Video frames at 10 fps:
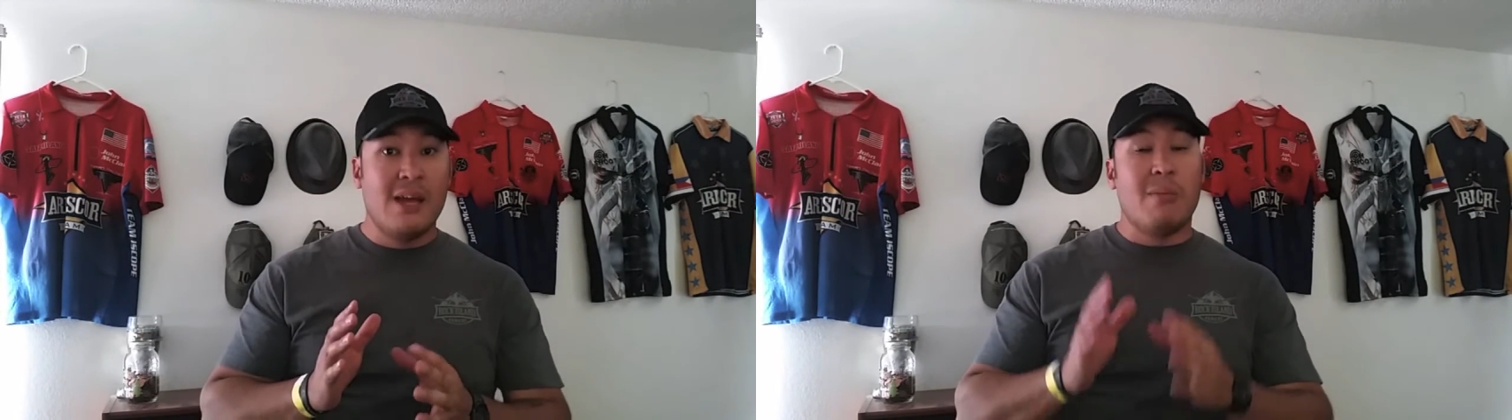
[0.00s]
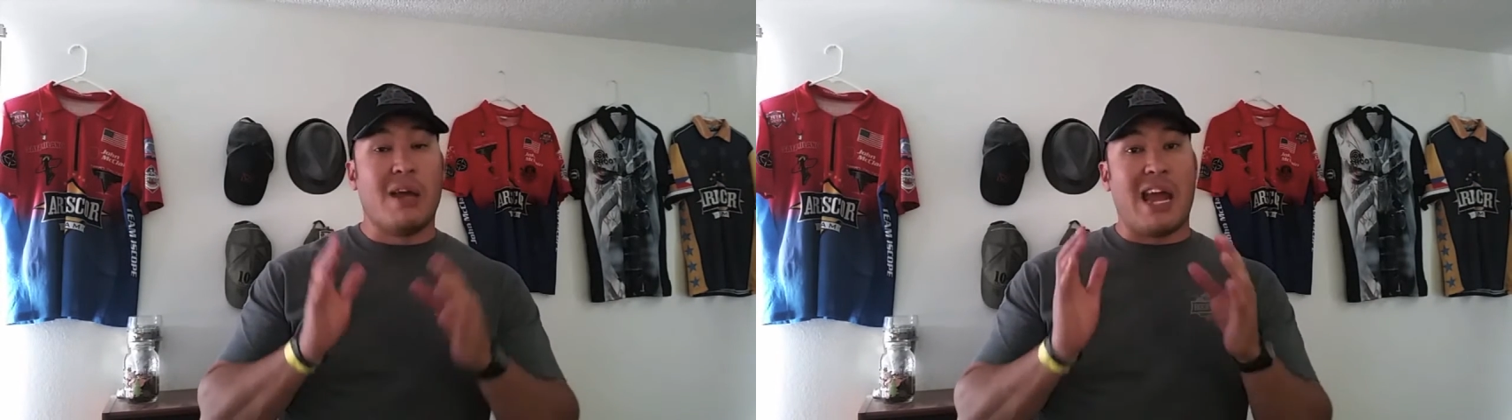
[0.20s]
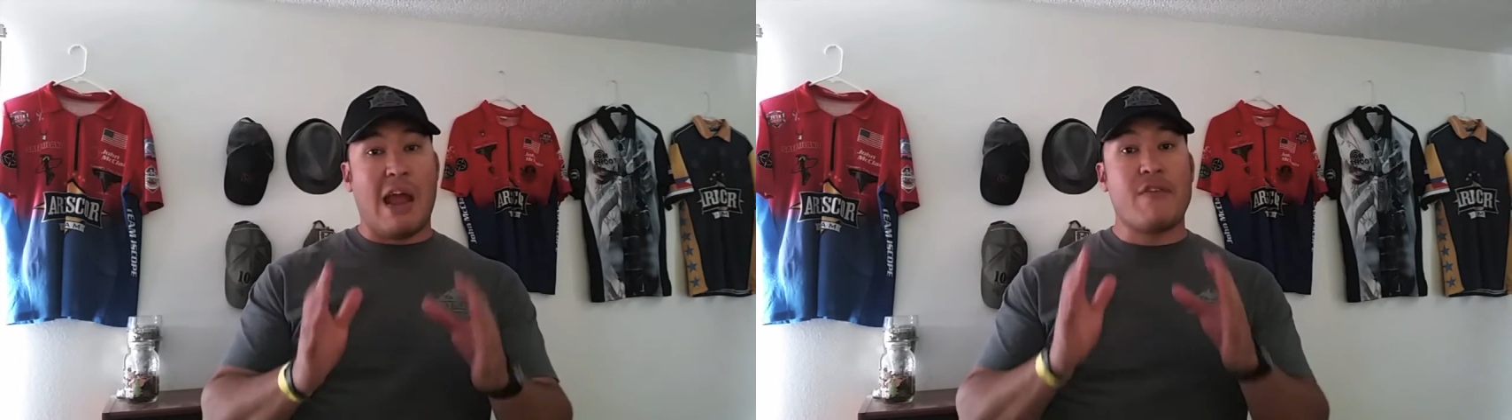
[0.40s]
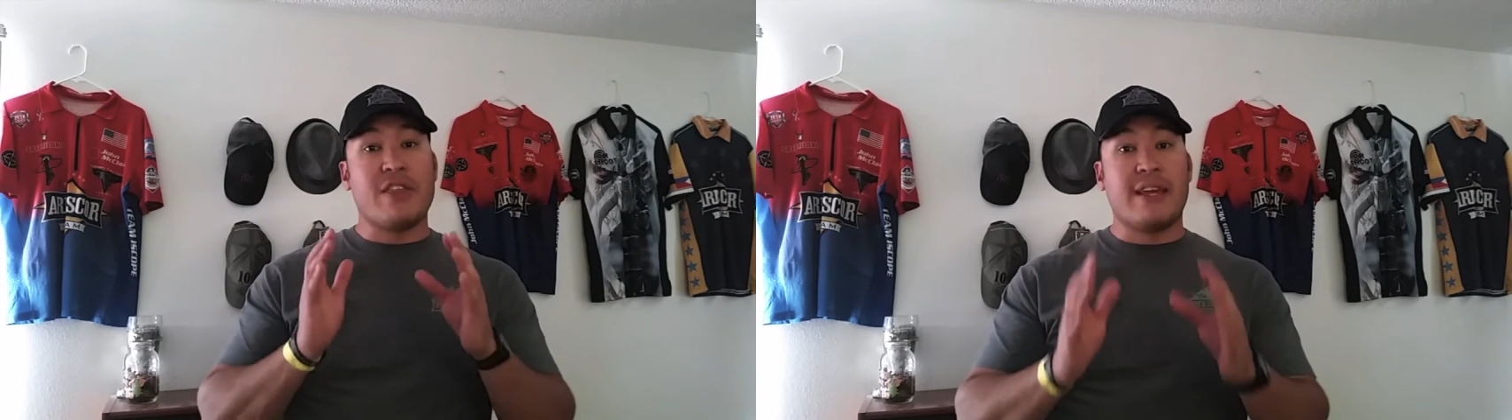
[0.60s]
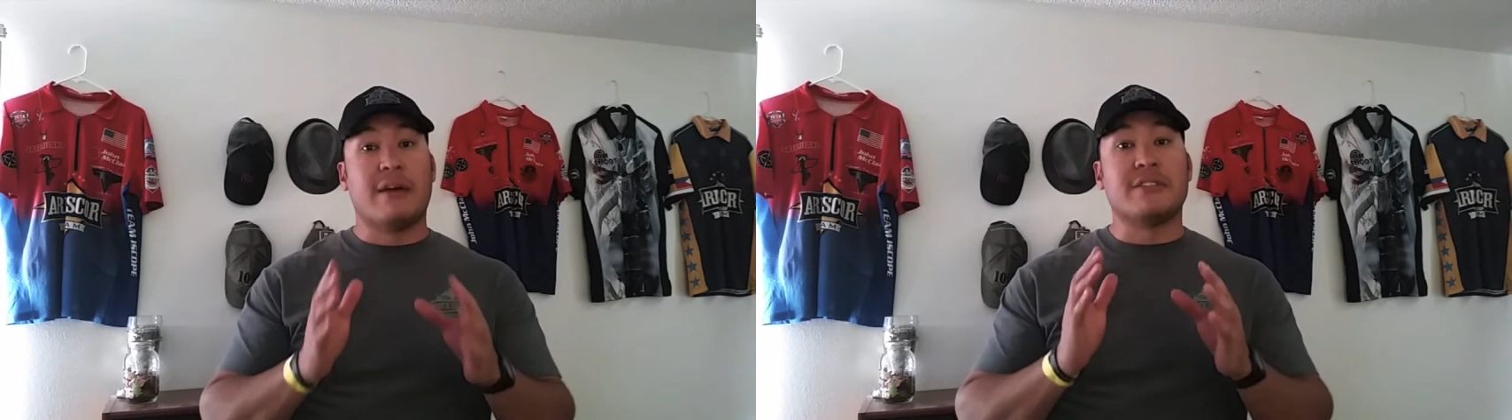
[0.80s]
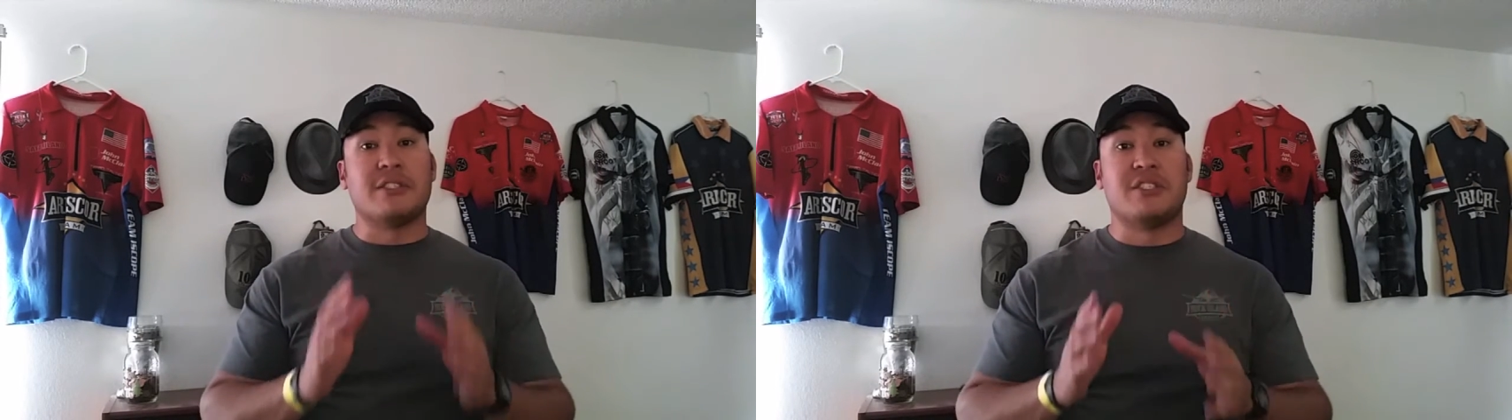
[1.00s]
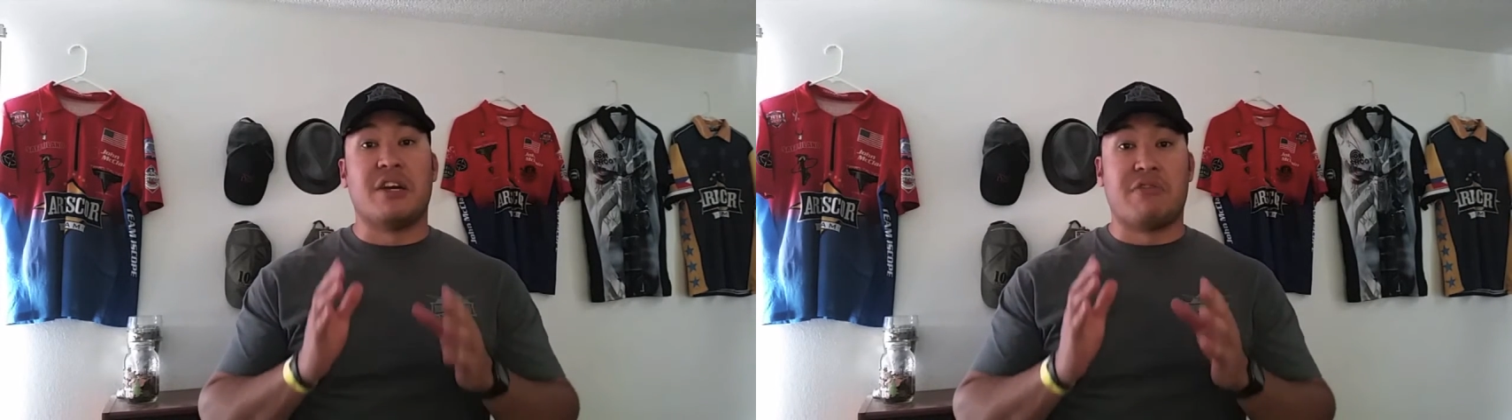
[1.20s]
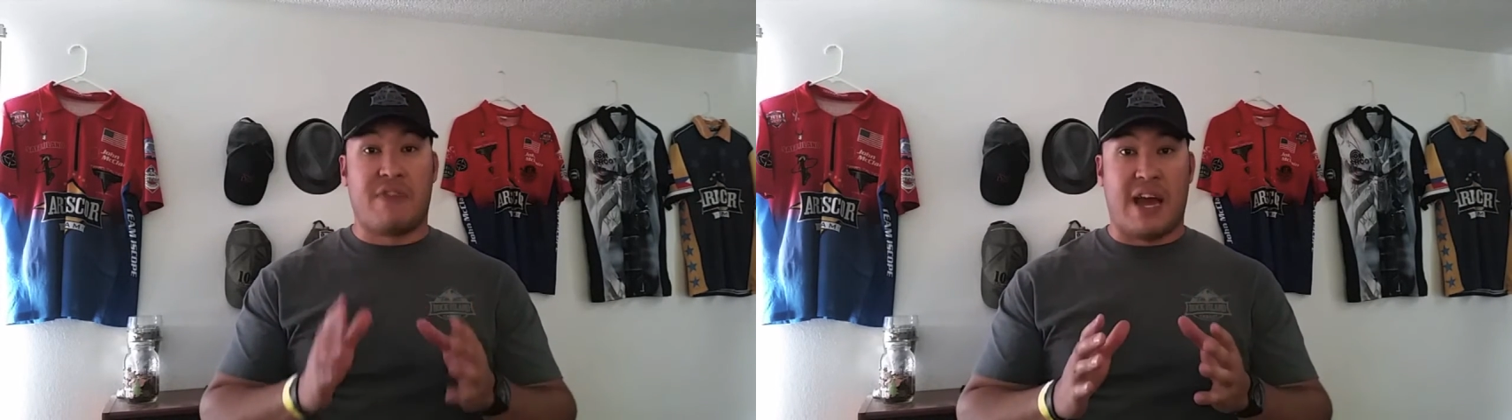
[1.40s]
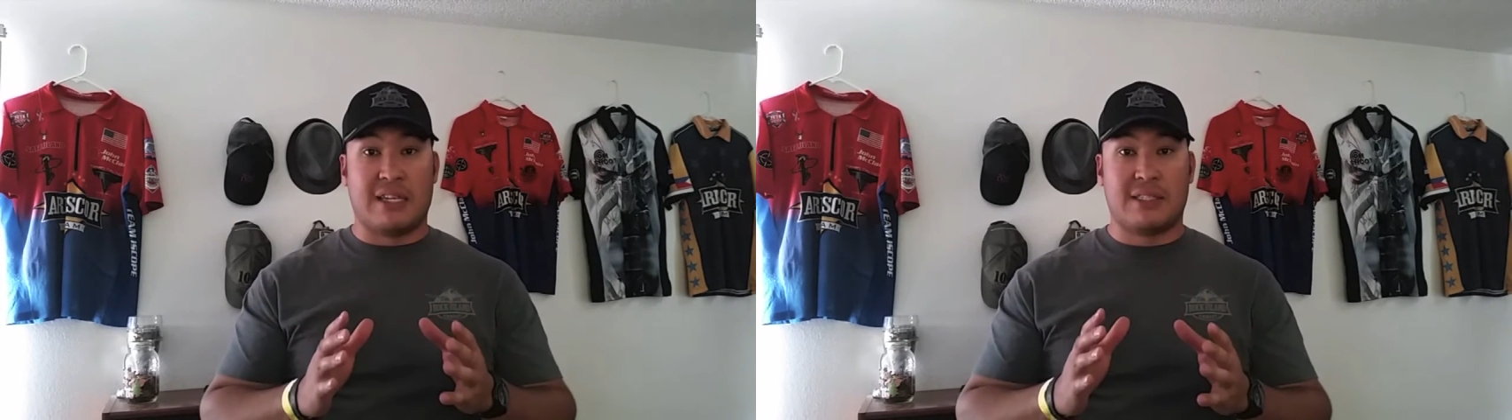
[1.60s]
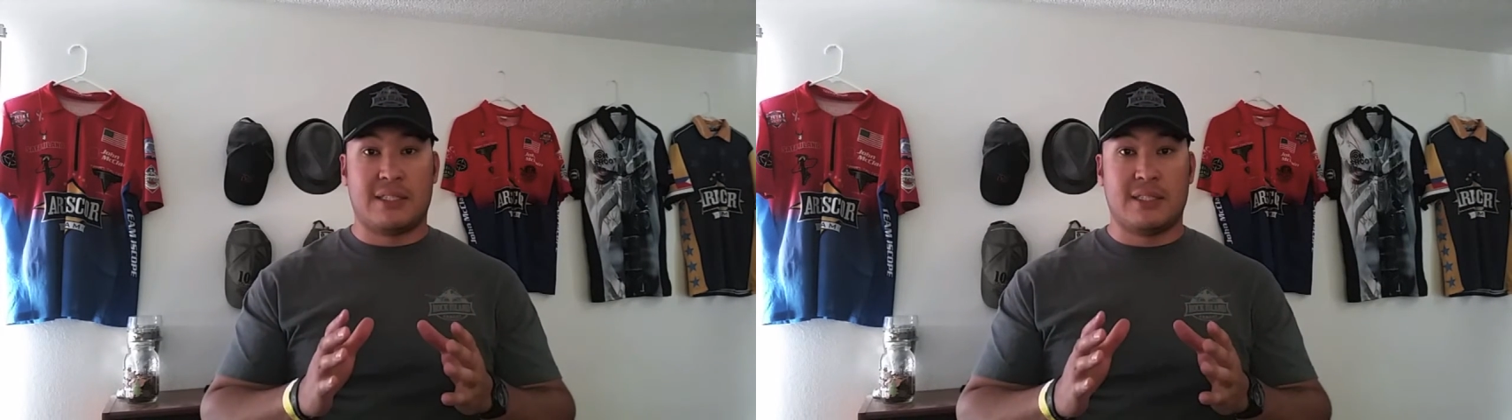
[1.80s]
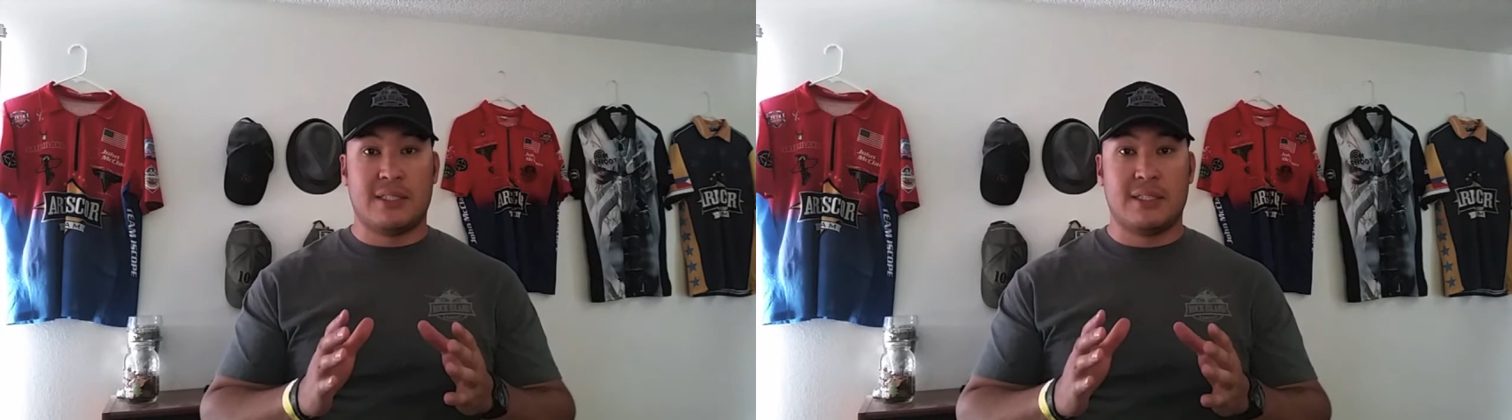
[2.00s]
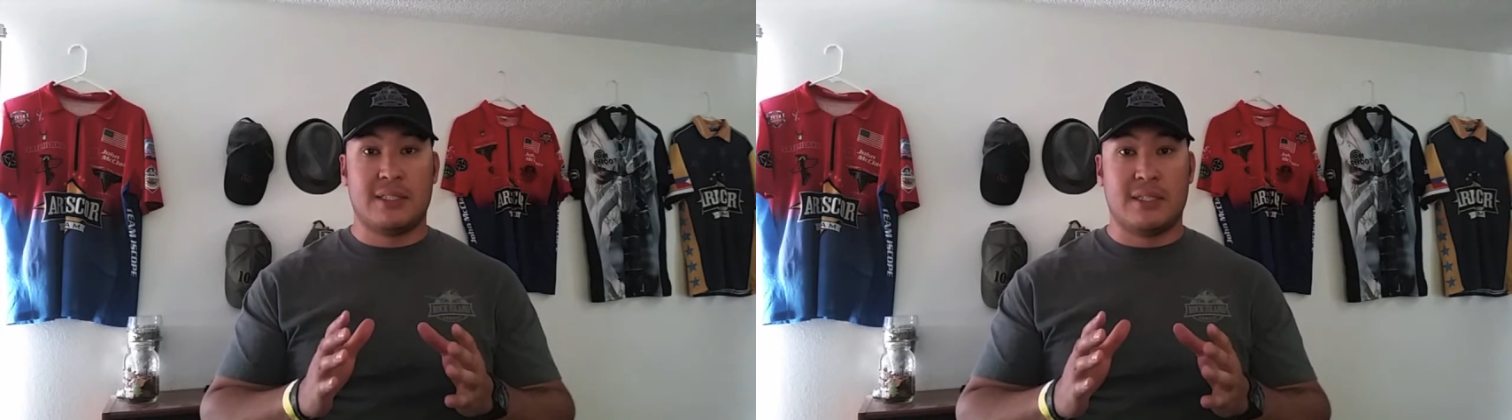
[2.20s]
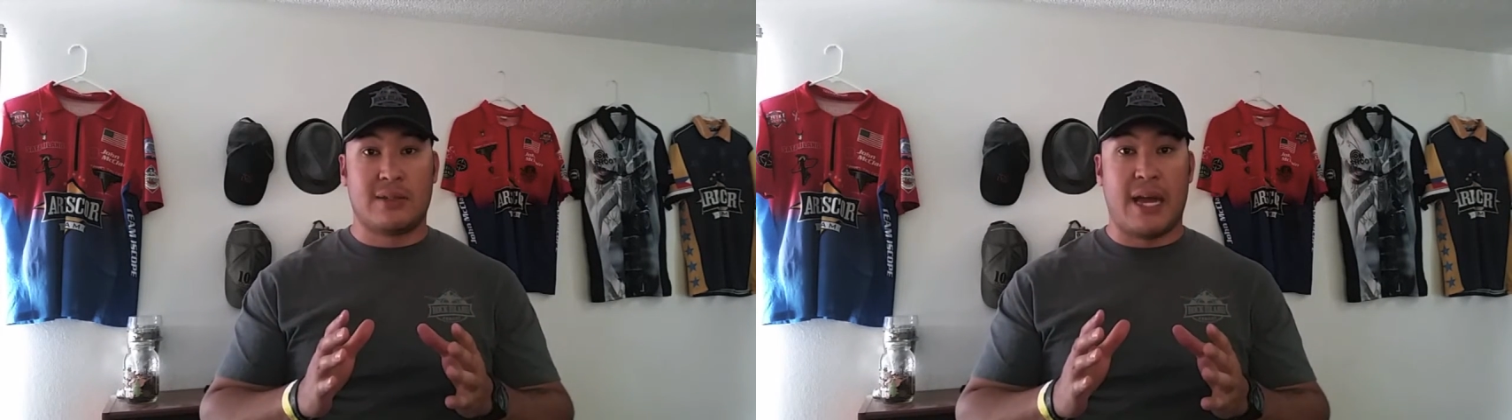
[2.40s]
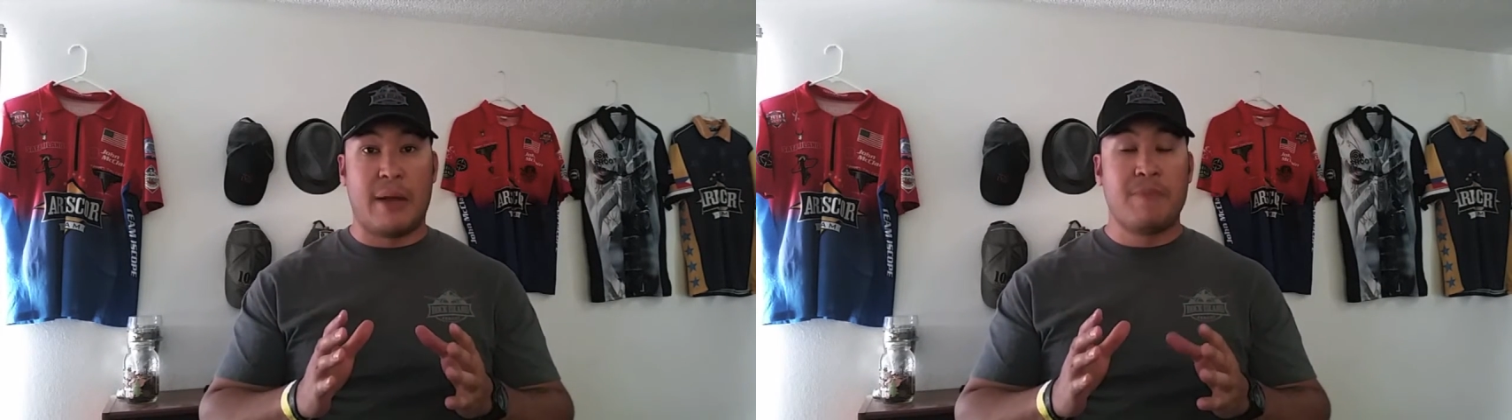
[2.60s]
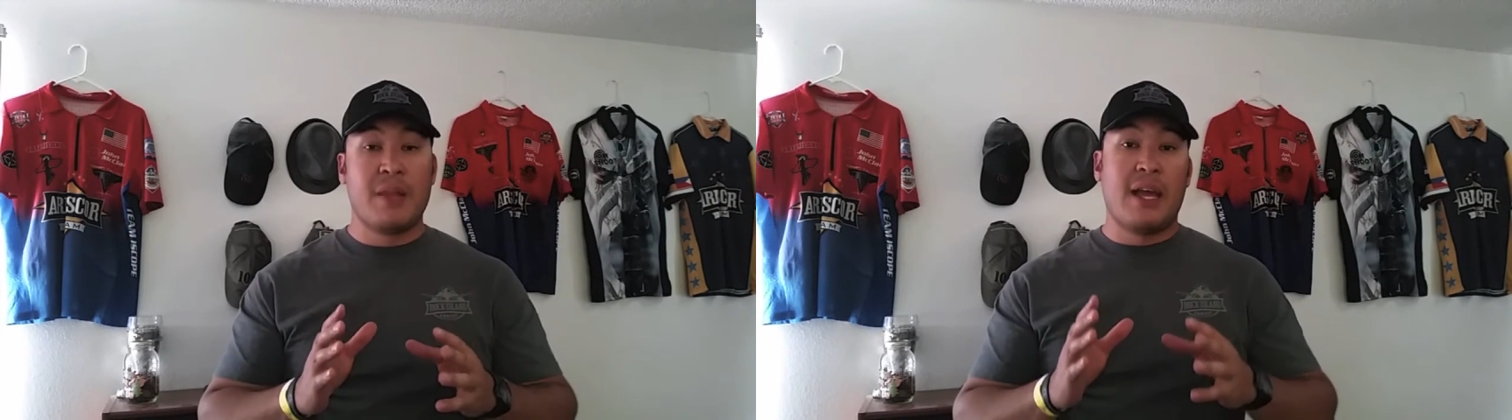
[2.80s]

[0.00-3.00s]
but everything else is done fast, okay?